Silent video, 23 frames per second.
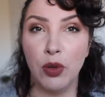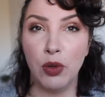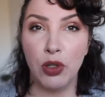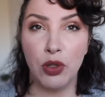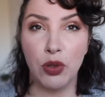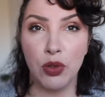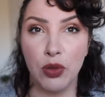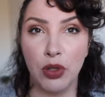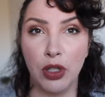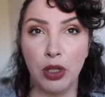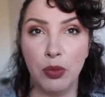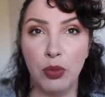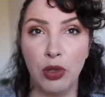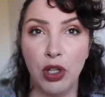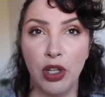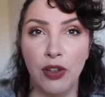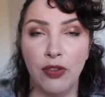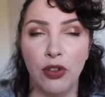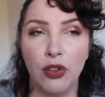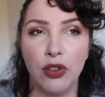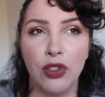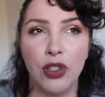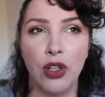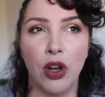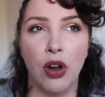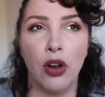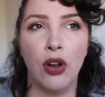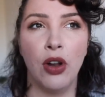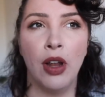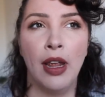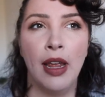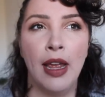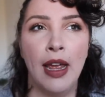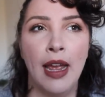which was really beautiful.
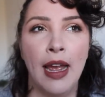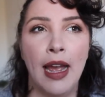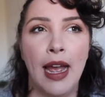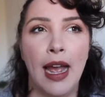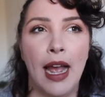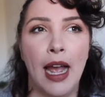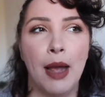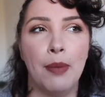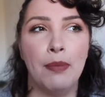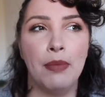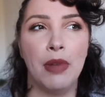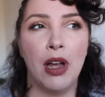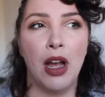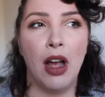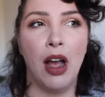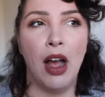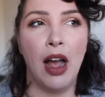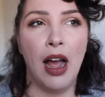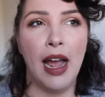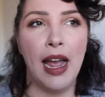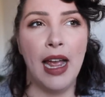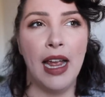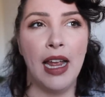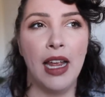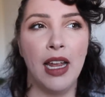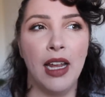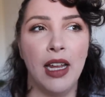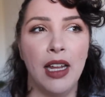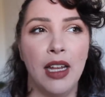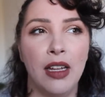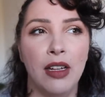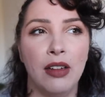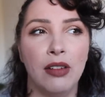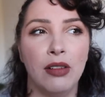So
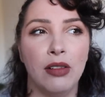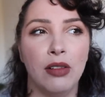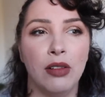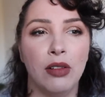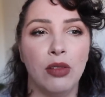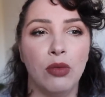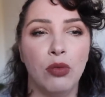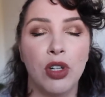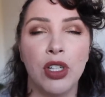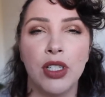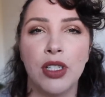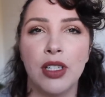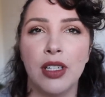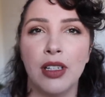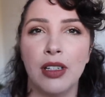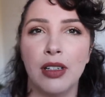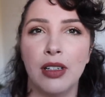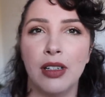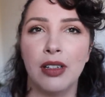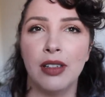I was